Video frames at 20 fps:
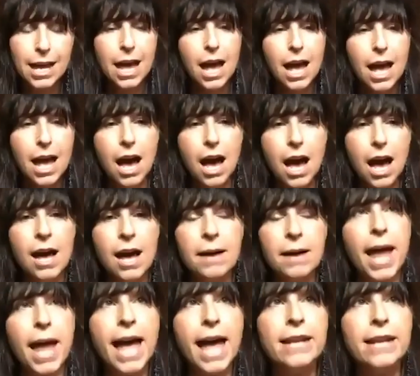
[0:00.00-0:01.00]

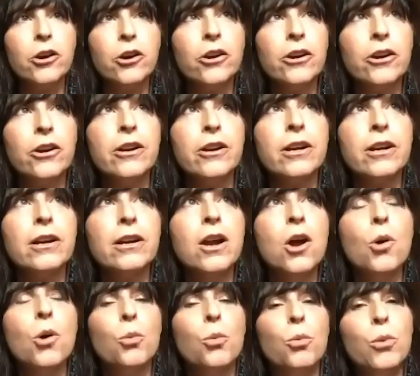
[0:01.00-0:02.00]
And her
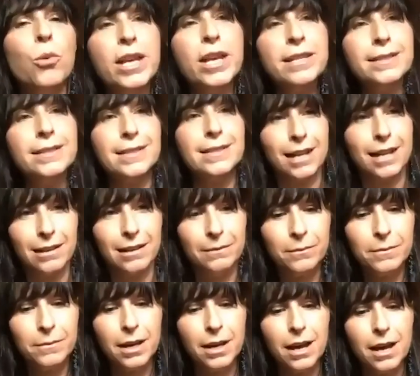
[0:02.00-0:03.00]

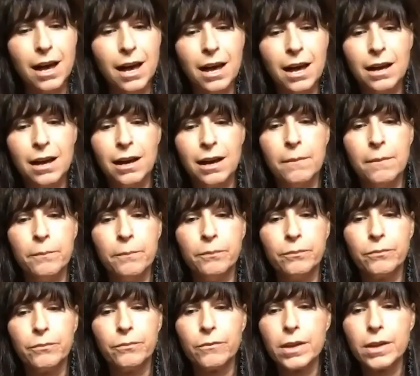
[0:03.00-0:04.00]
wisdom
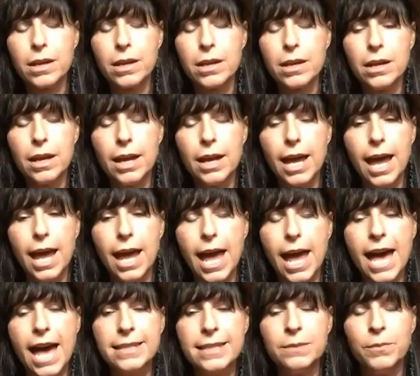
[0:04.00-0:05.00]

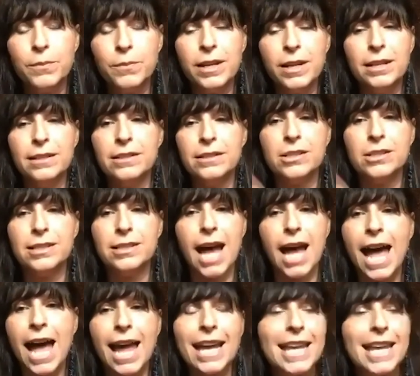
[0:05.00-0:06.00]
has been just,
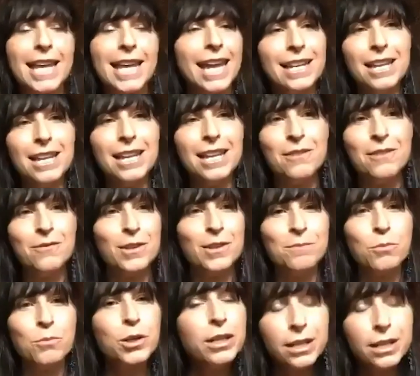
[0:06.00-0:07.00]
I can't even put
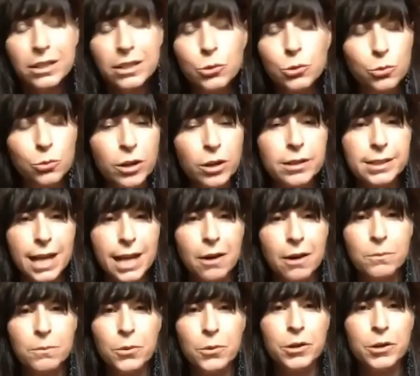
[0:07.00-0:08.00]
it into words how
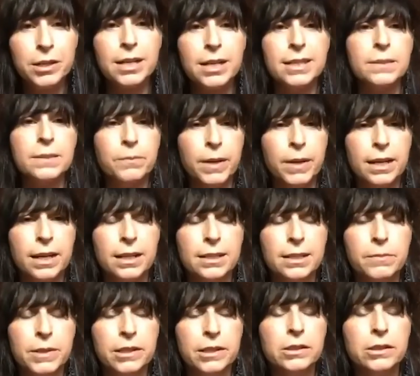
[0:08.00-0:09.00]
important it's been. It's
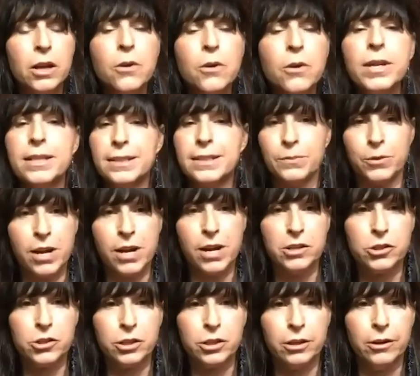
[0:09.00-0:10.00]
been so
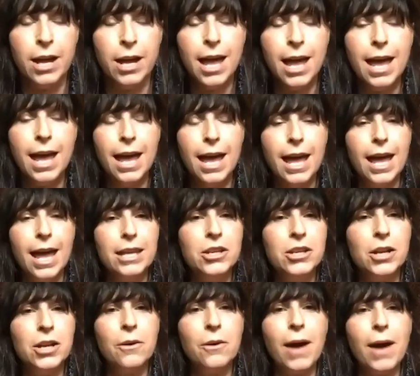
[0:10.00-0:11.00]
inspirational,
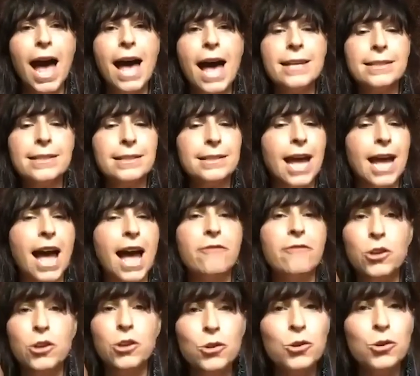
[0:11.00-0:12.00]
as have
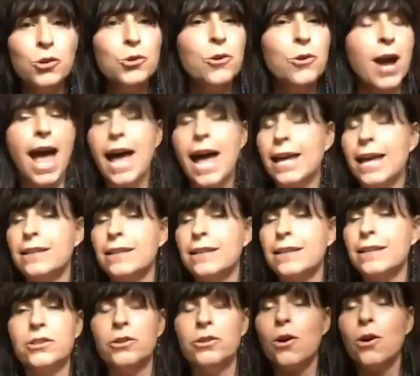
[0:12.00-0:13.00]
you and
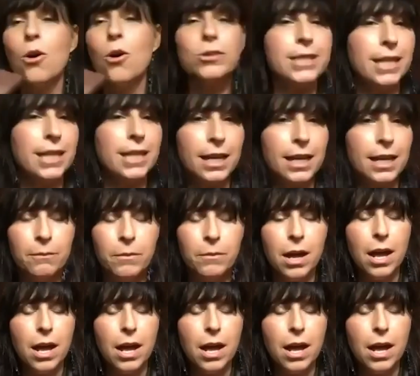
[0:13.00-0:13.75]
your whole team.